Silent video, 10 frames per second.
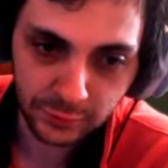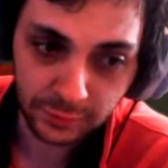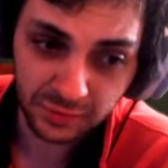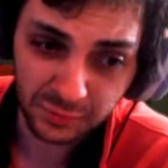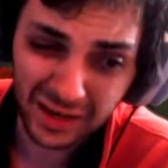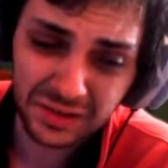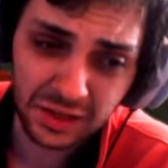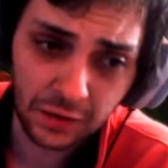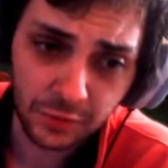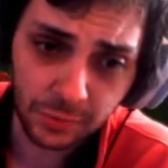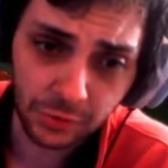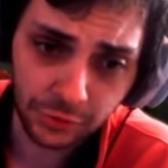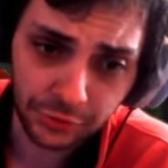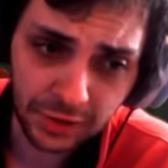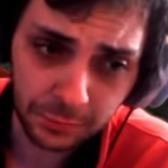I would have liked to get some
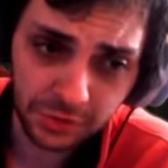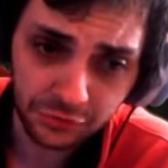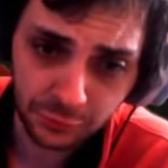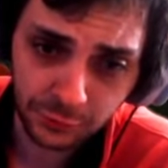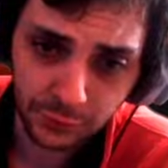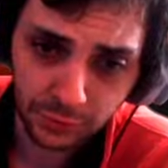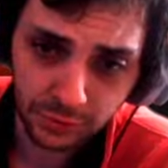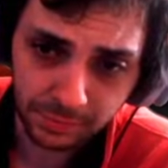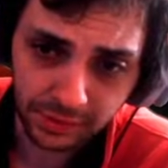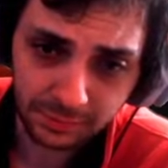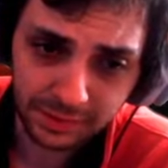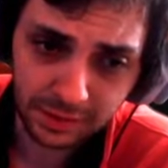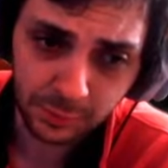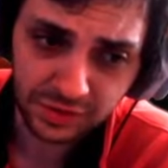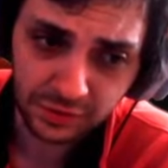earlier down pressure sooner, but I mean,
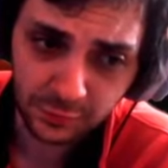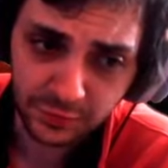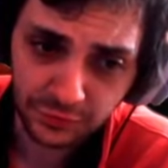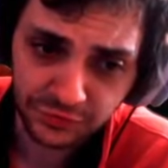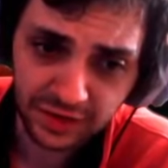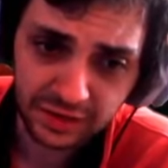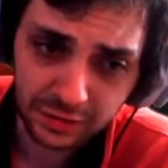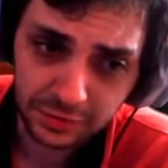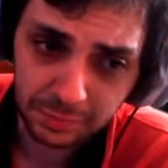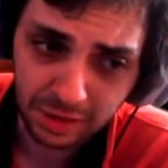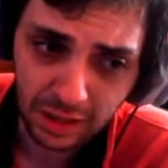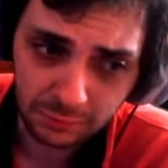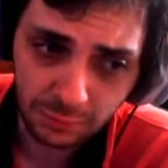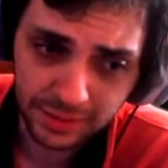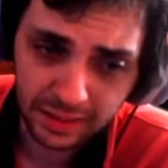we did still technically block
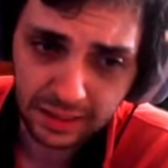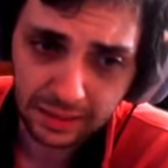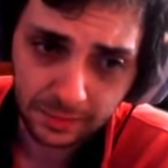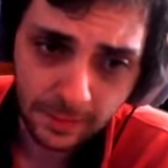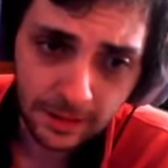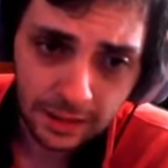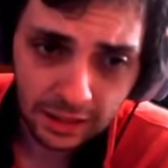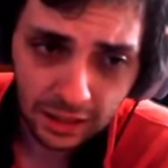what we had.